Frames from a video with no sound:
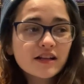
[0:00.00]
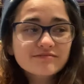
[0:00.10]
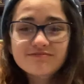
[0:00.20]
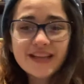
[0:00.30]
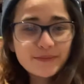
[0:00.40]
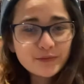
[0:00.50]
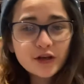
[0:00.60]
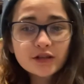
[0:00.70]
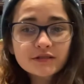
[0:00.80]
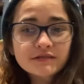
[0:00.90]
That
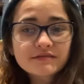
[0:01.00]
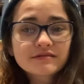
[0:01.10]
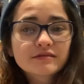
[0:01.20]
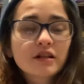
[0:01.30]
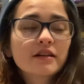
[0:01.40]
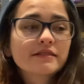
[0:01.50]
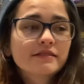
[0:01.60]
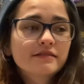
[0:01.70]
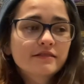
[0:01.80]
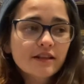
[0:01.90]
book
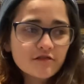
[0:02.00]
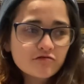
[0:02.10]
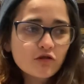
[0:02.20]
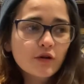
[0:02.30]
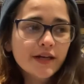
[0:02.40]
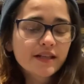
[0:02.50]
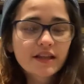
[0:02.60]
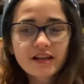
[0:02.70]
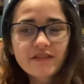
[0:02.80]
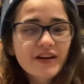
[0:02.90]
destroyed
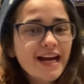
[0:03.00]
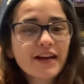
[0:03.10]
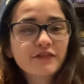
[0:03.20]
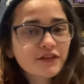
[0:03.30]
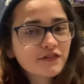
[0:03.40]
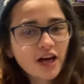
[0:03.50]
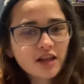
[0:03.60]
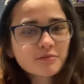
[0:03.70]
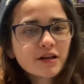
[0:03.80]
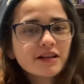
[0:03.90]
the love I had for the
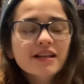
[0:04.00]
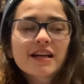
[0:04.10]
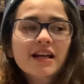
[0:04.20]
first book